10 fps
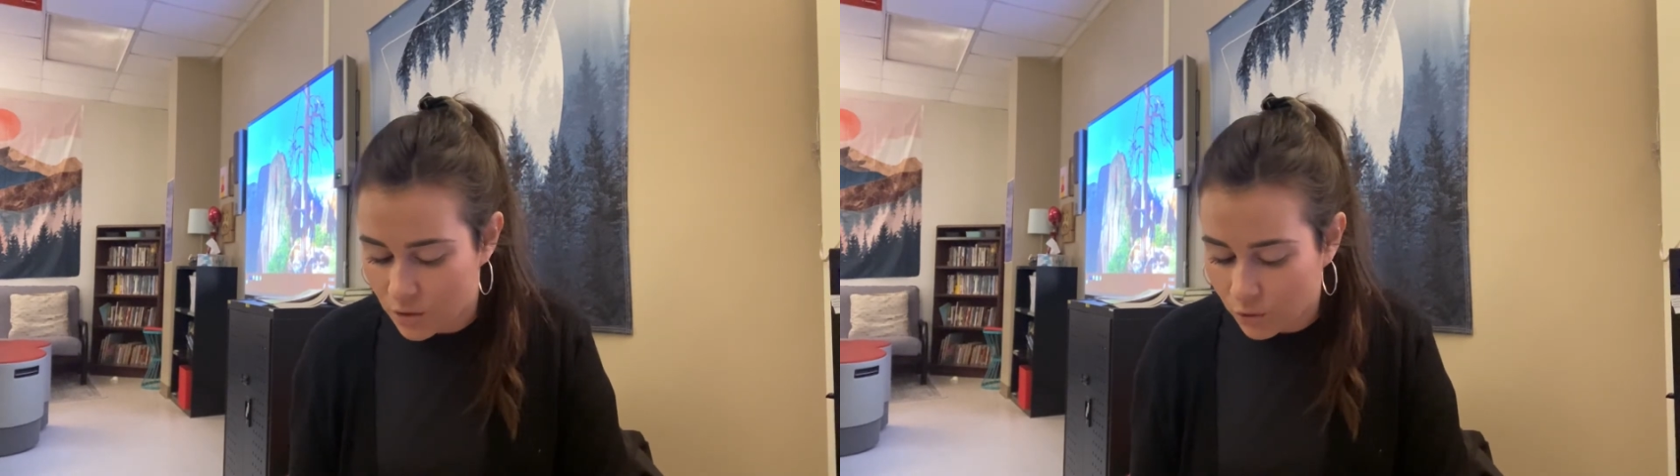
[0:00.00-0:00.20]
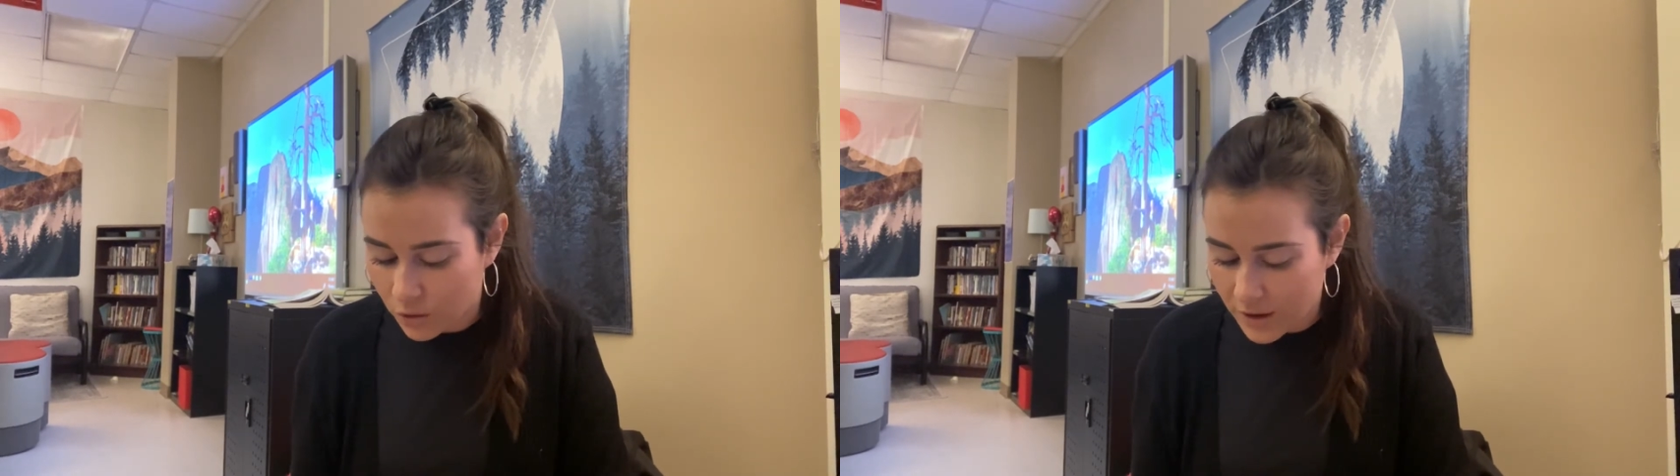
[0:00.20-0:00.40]

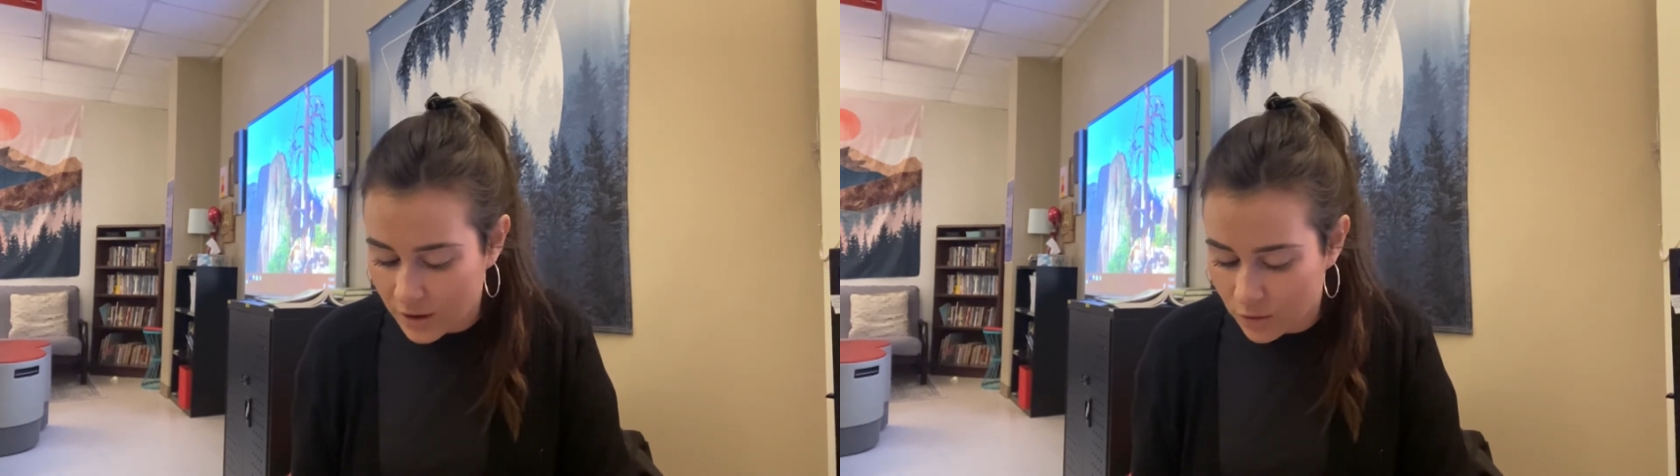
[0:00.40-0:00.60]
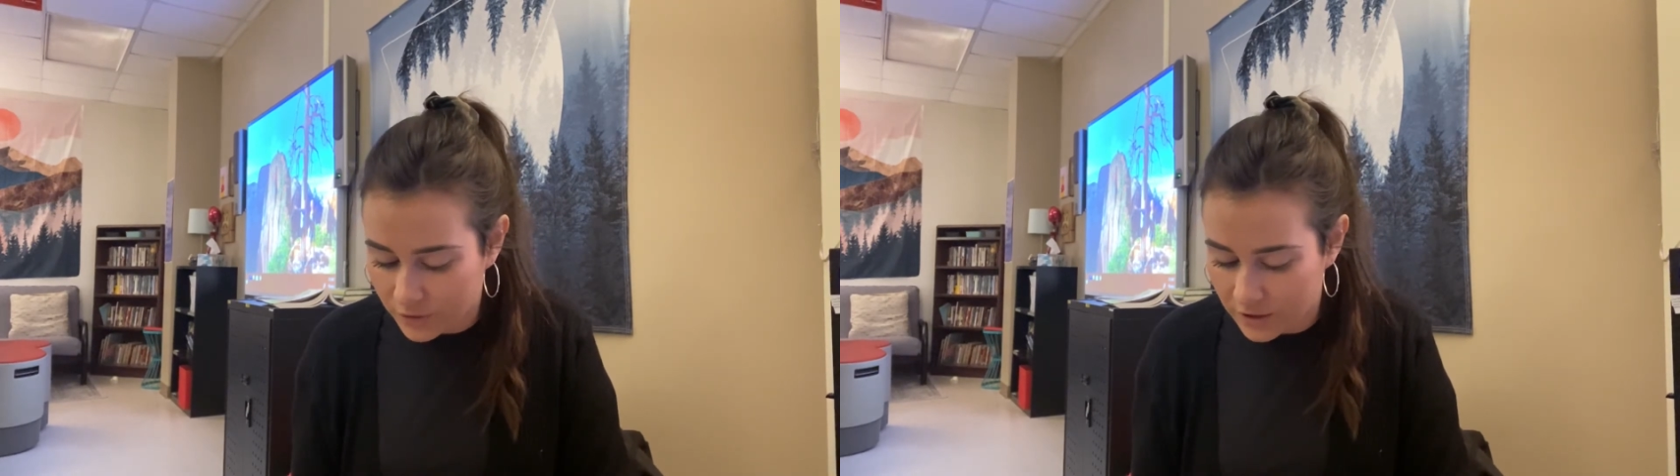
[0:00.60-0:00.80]
"Roll that
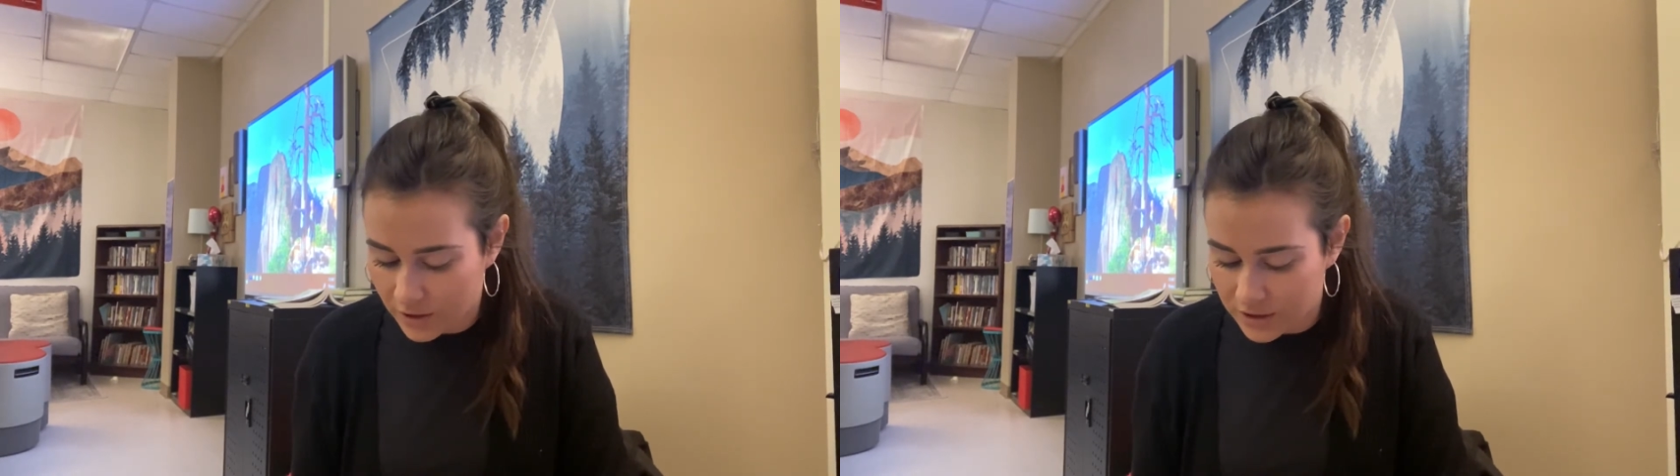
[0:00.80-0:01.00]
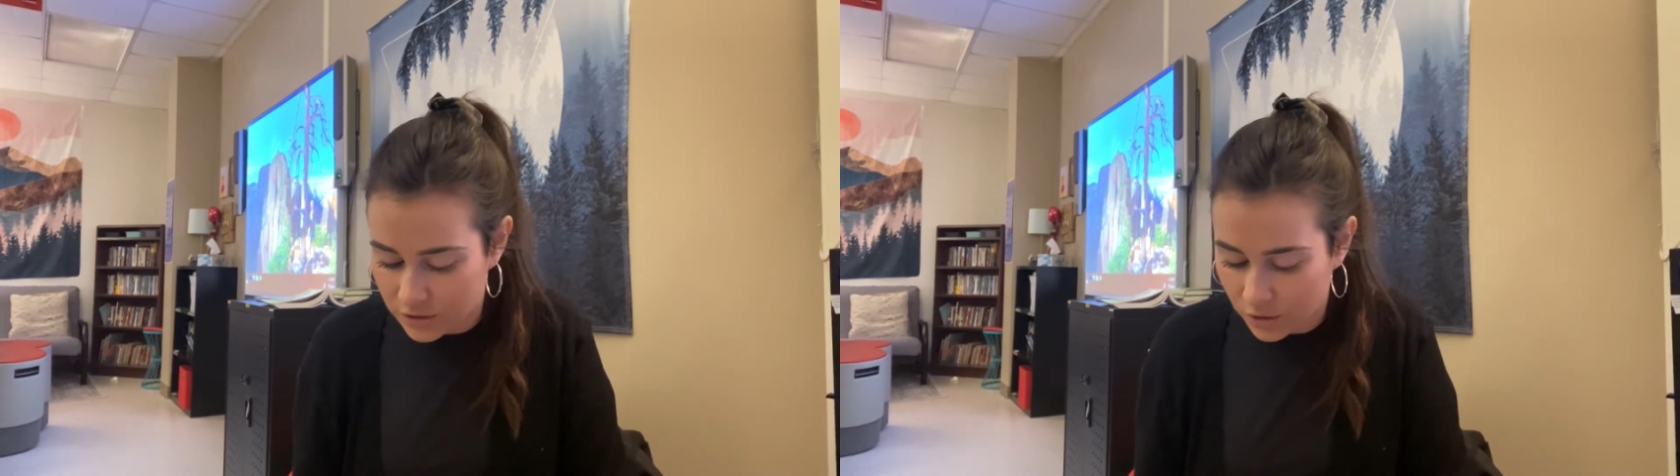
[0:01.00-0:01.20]
over here,"
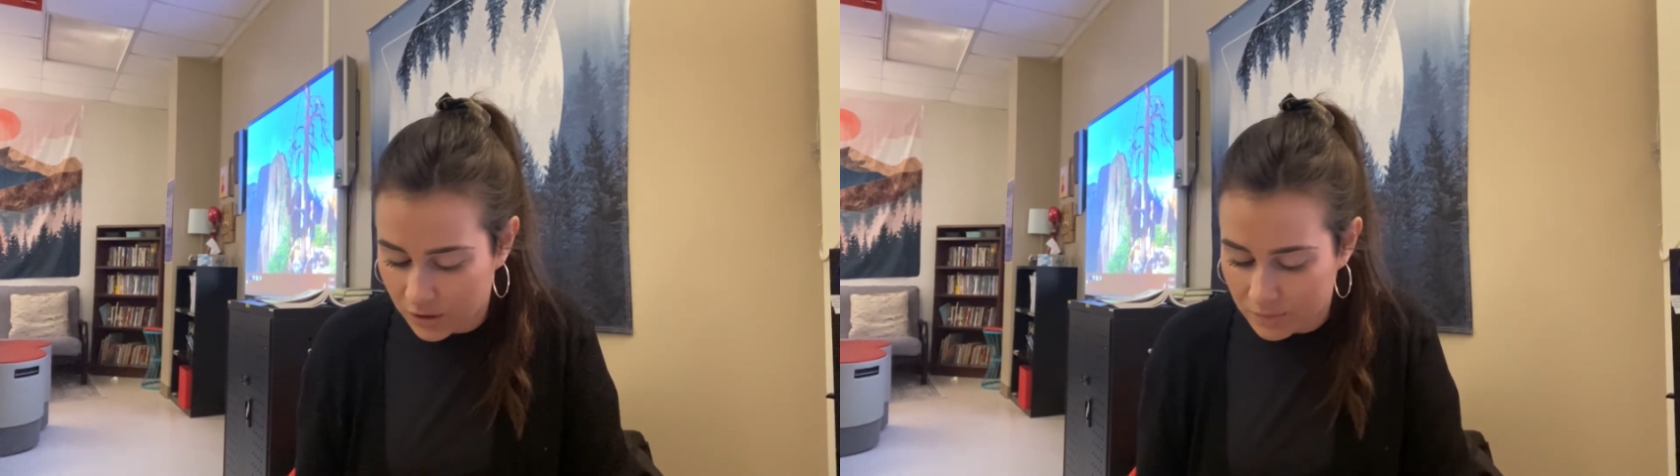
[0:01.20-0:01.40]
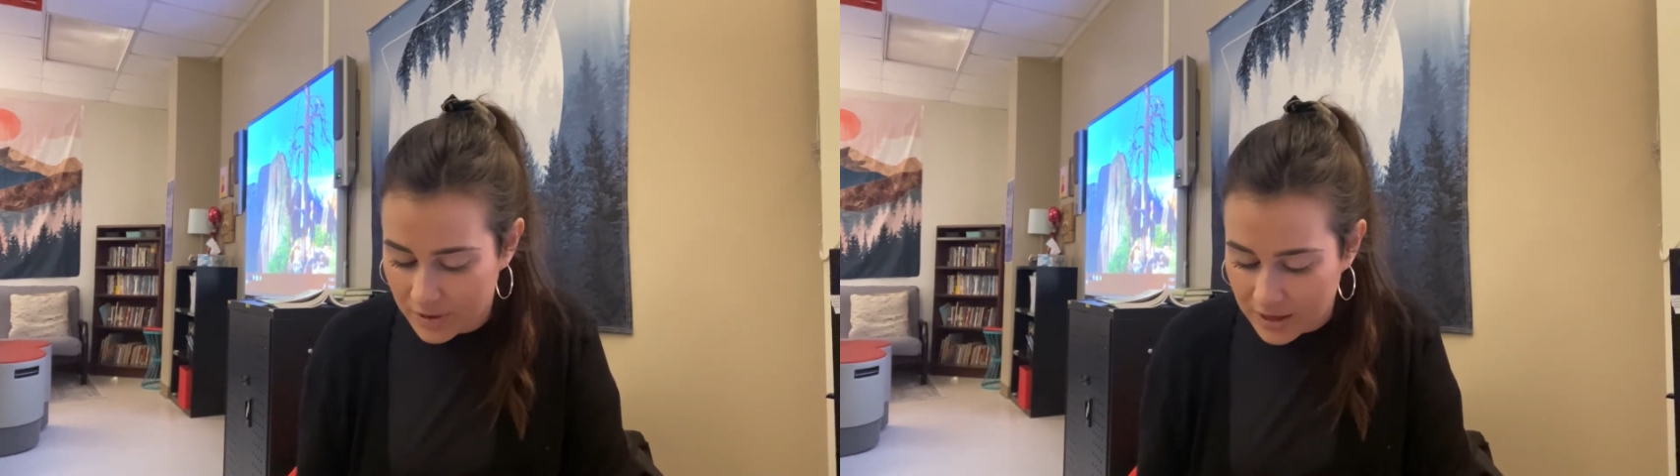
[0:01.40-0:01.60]
I told him.